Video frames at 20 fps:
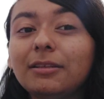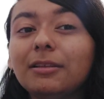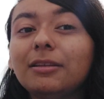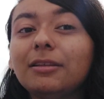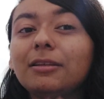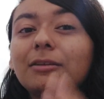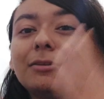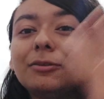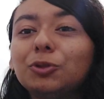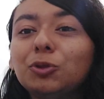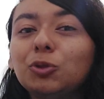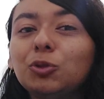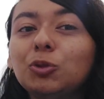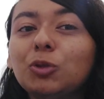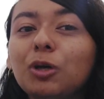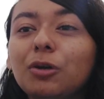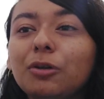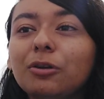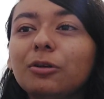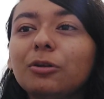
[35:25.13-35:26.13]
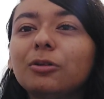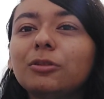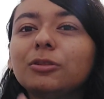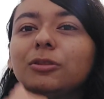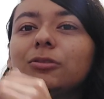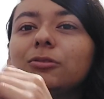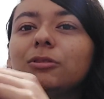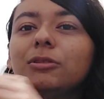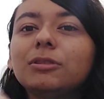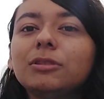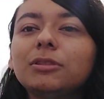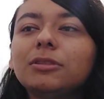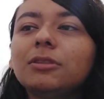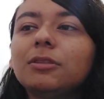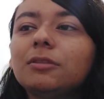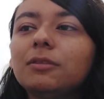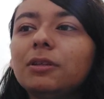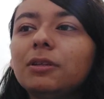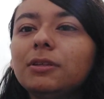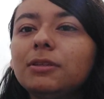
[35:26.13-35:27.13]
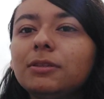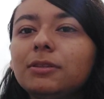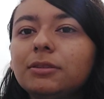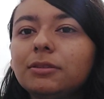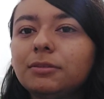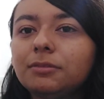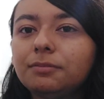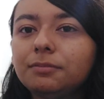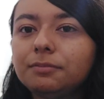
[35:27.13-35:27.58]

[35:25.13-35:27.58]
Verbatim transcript: The, those are the consequences of this.